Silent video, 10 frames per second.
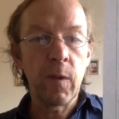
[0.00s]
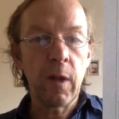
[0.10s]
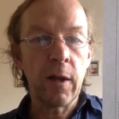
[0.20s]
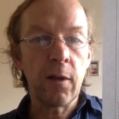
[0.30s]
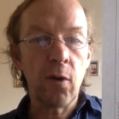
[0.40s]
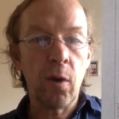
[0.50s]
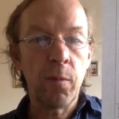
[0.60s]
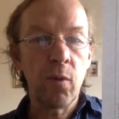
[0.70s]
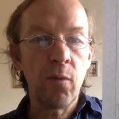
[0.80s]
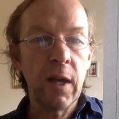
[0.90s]
like an
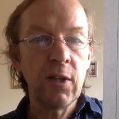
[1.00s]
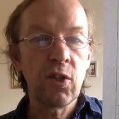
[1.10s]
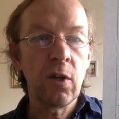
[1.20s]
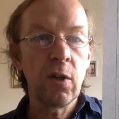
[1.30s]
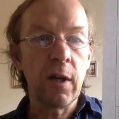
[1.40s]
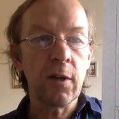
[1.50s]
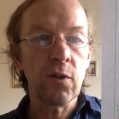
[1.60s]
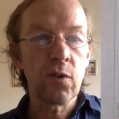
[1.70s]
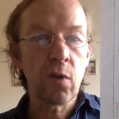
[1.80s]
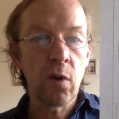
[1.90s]
operation, like a
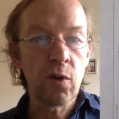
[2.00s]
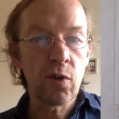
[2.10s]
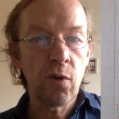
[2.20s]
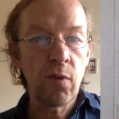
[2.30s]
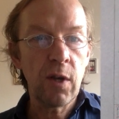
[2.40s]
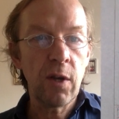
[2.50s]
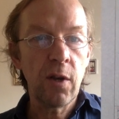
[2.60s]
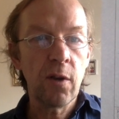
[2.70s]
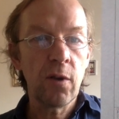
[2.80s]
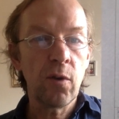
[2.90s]

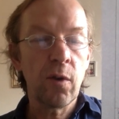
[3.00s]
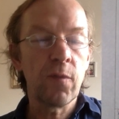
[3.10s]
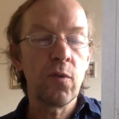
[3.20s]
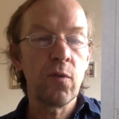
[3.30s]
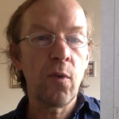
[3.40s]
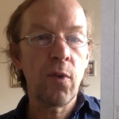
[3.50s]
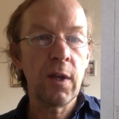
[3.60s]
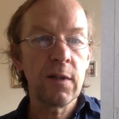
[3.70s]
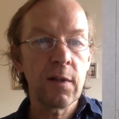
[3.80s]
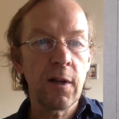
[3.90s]
surgery, you have to do
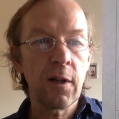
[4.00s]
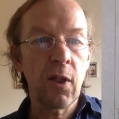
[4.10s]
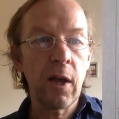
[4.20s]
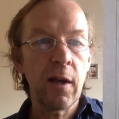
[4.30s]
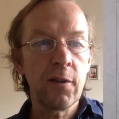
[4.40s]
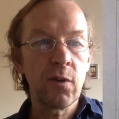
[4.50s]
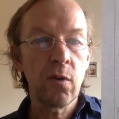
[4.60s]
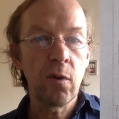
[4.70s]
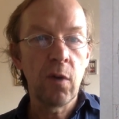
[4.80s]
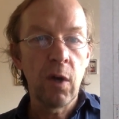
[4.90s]
things like that, you
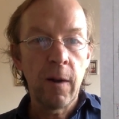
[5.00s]
know.